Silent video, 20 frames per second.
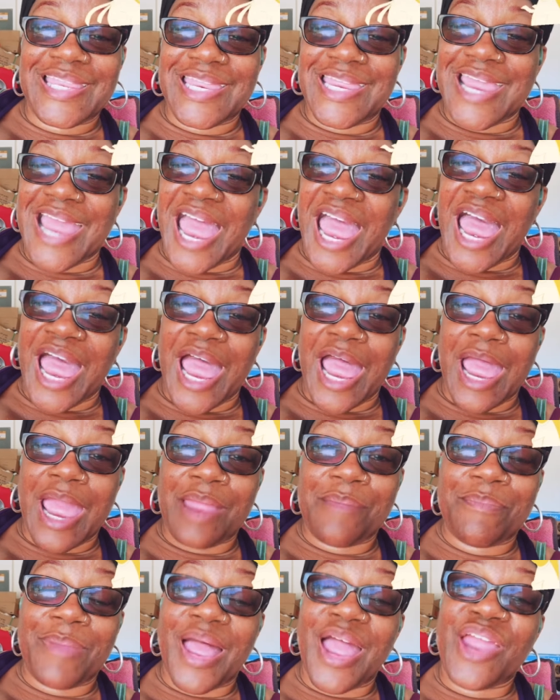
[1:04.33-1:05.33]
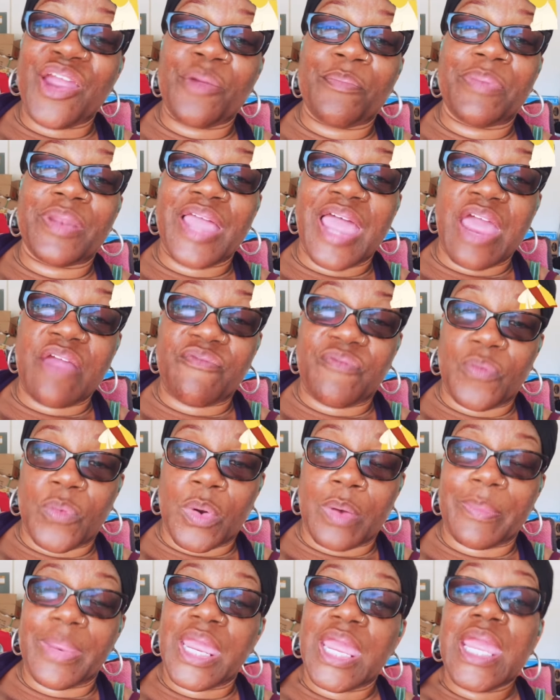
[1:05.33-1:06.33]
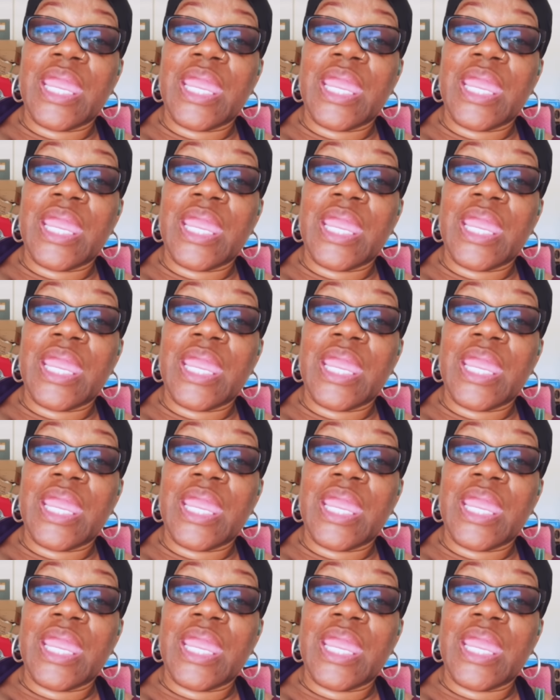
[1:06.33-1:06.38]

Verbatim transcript: the iBuyer platform.